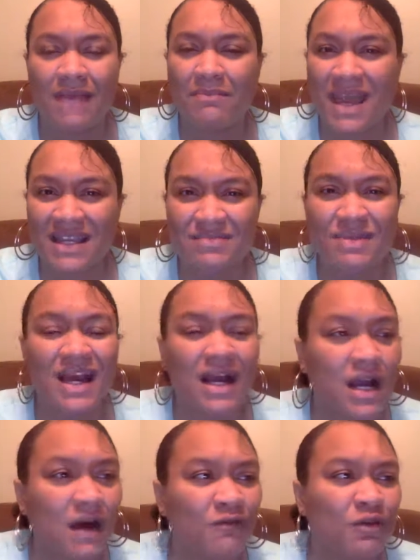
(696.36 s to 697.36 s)
It makes me
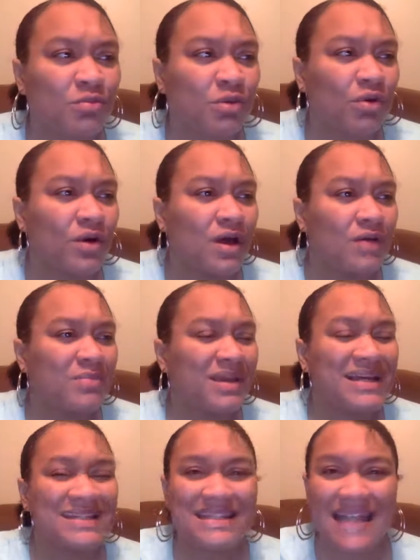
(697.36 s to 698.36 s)
uncomfortable
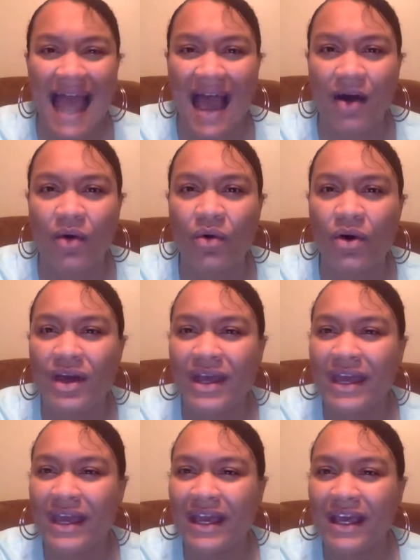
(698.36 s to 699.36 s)
because now
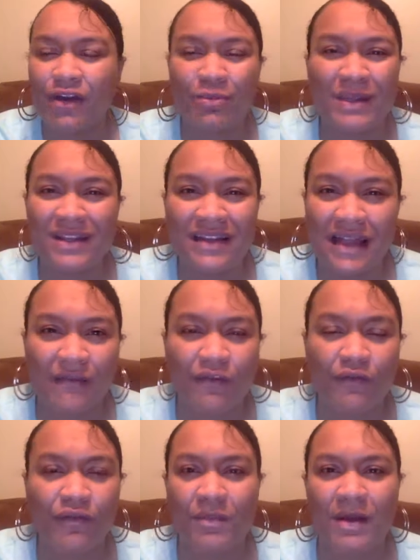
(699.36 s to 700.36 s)
it'll be
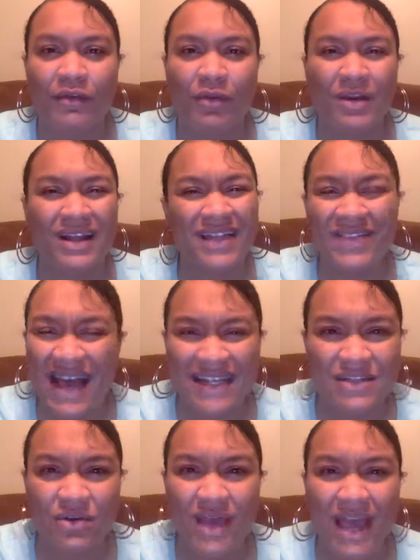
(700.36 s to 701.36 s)
different from everyone, and
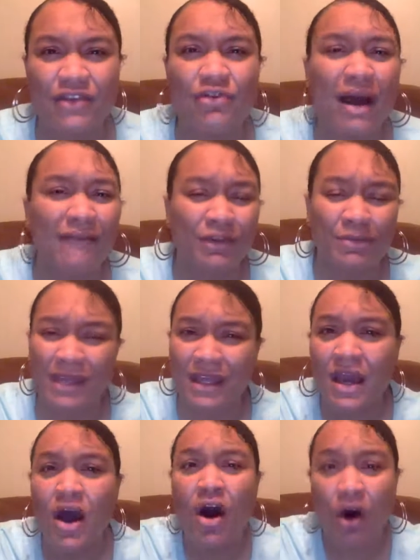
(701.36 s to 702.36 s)
that's okay. You have to
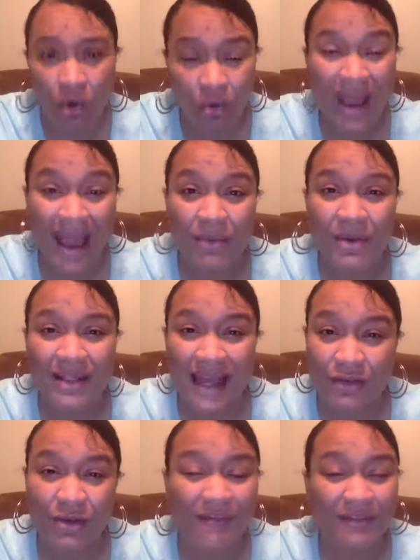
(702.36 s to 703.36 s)
be okay with
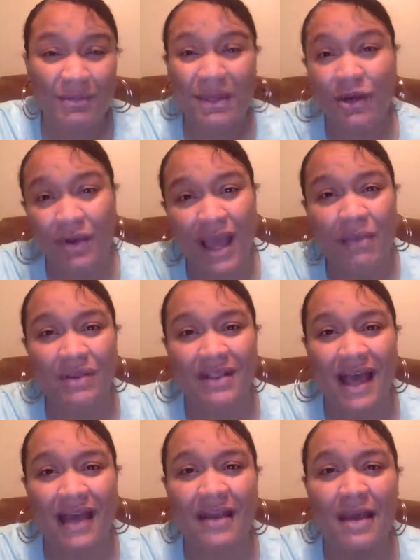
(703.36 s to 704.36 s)
that. You have to be okay
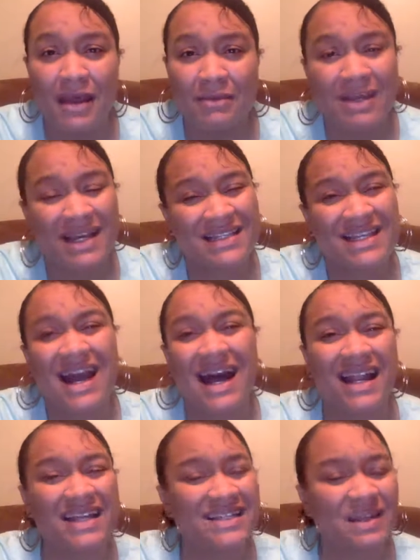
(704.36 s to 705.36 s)
with that, because
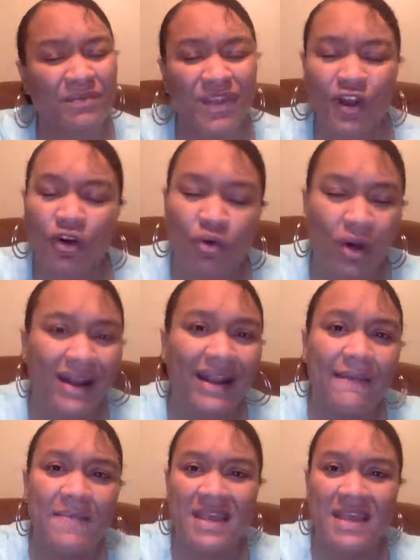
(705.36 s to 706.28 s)
God has something great